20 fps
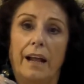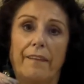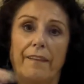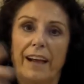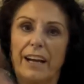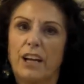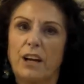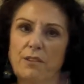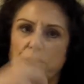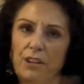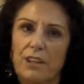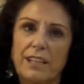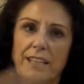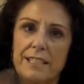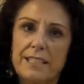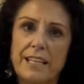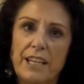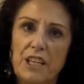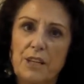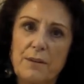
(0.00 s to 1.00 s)
That goes on a
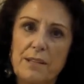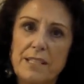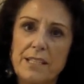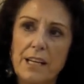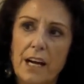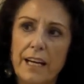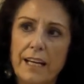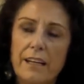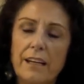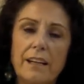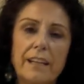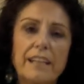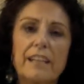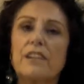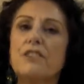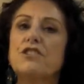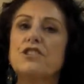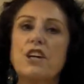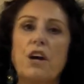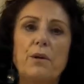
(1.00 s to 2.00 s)
continuous cycle.
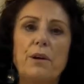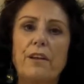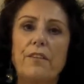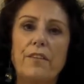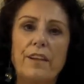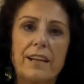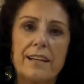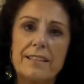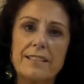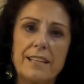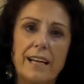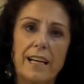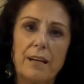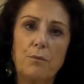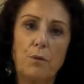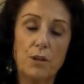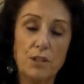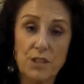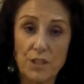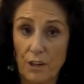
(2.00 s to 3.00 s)
It'll show you things
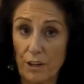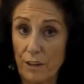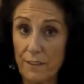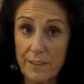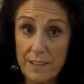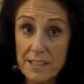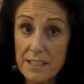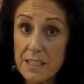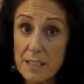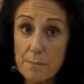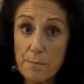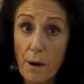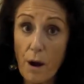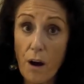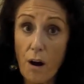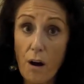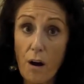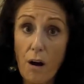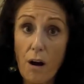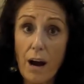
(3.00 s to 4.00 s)
like what's on at the
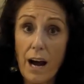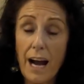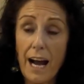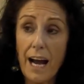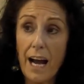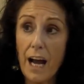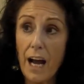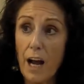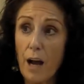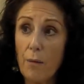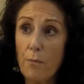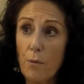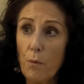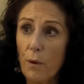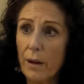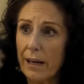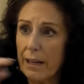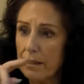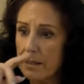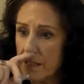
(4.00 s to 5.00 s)
spa.
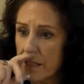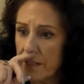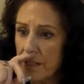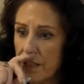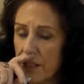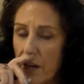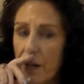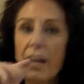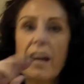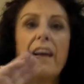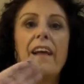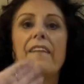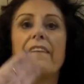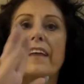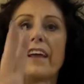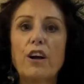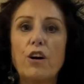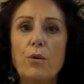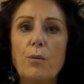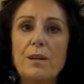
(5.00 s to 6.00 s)
What else do they show you?
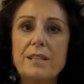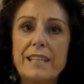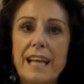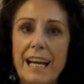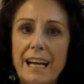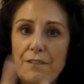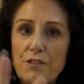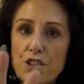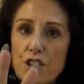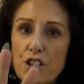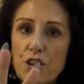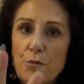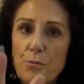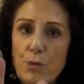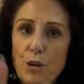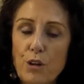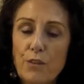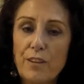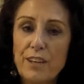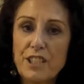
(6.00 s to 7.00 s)
They have 2
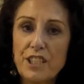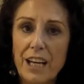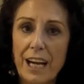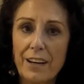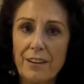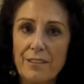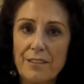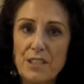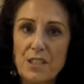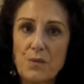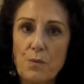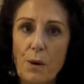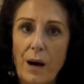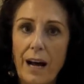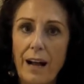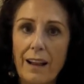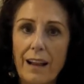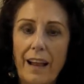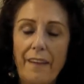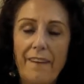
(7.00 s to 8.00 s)
movie channels as
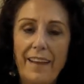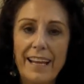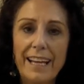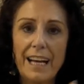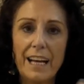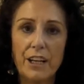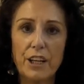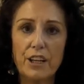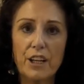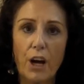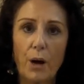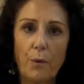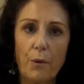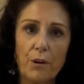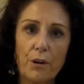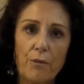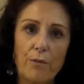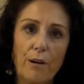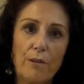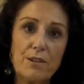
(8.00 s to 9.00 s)
well, and they kind of go
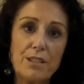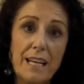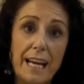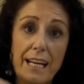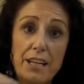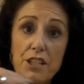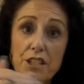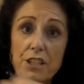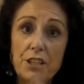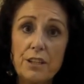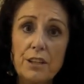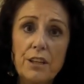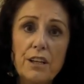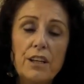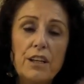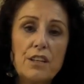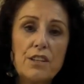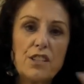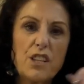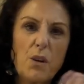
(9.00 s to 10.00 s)
on a rotation.
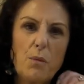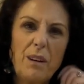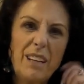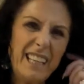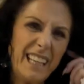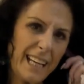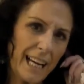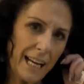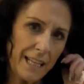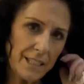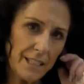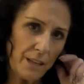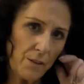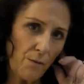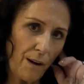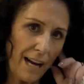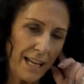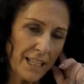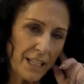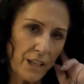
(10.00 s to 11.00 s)
So when you're
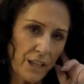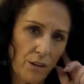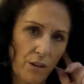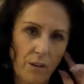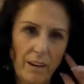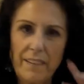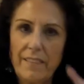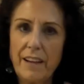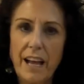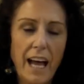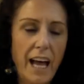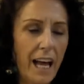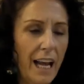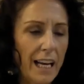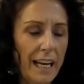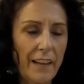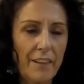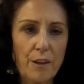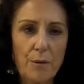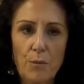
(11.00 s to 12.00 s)
getting ready or
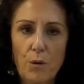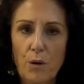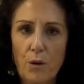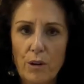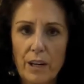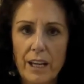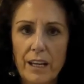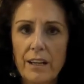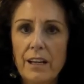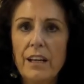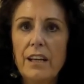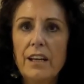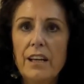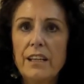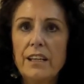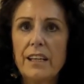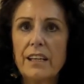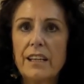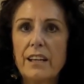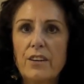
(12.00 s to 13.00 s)
early in the morning,
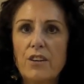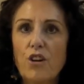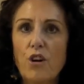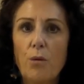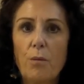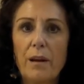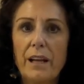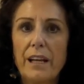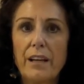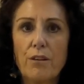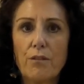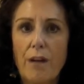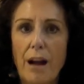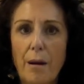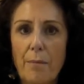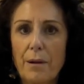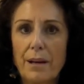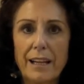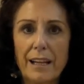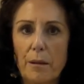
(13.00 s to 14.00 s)
you can normally
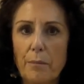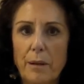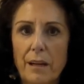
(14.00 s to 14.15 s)
grab a little.